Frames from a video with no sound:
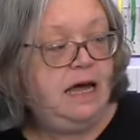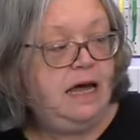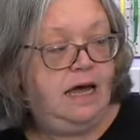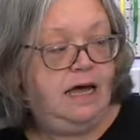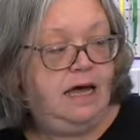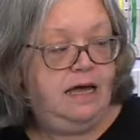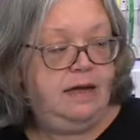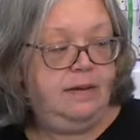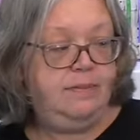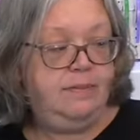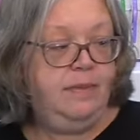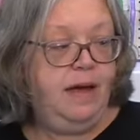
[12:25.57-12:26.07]

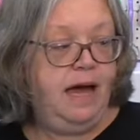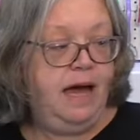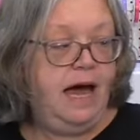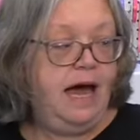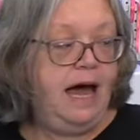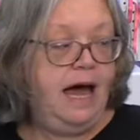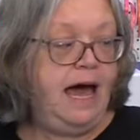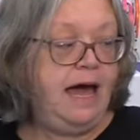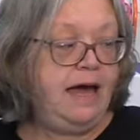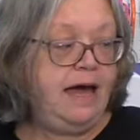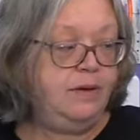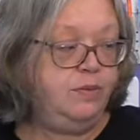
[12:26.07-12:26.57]

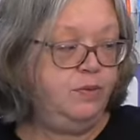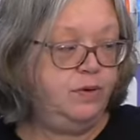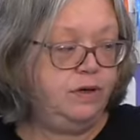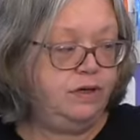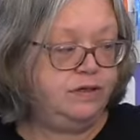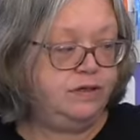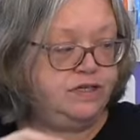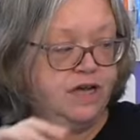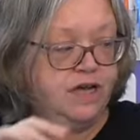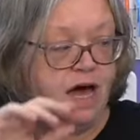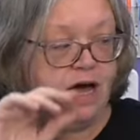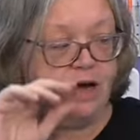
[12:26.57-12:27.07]
I
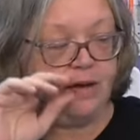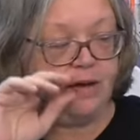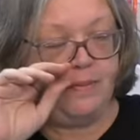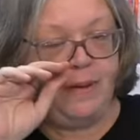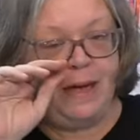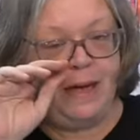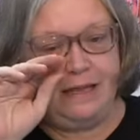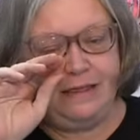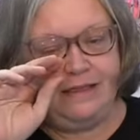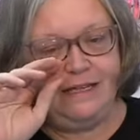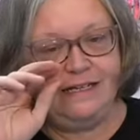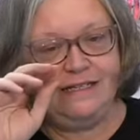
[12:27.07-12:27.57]
will talk
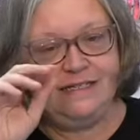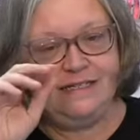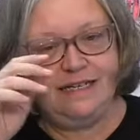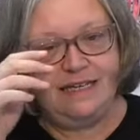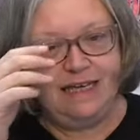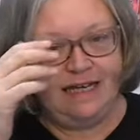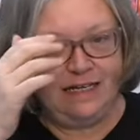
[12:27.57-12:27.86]
about this